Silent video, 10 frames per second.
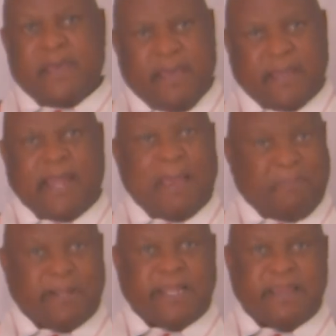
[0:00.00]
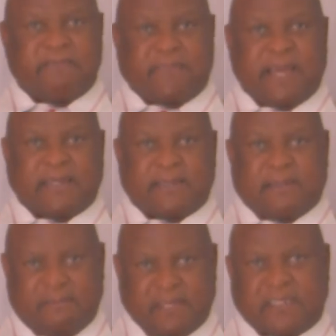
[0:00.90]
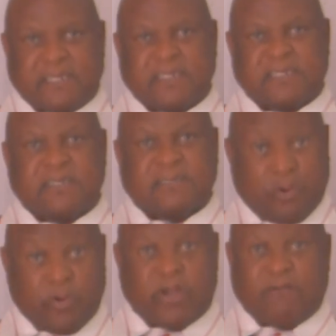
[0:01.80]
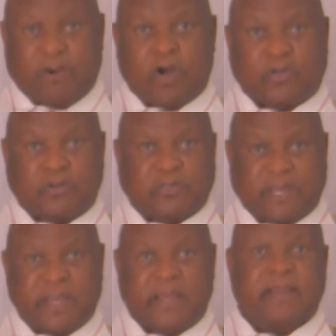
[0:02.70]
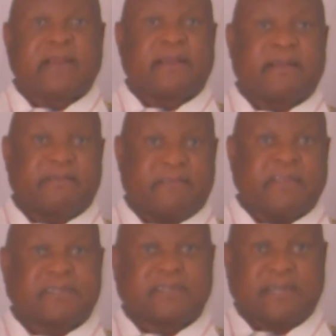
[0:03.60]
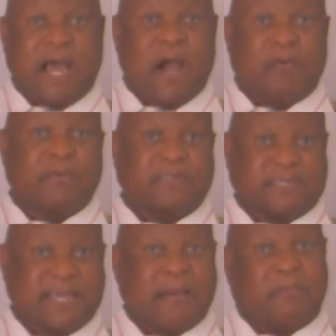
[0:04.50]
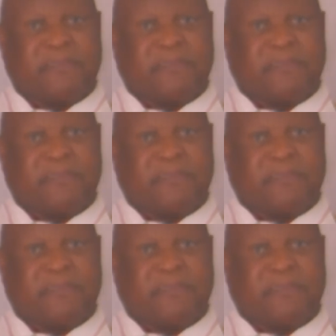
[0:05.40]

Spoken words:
And I believe that this is the way of God to saying, this now is the time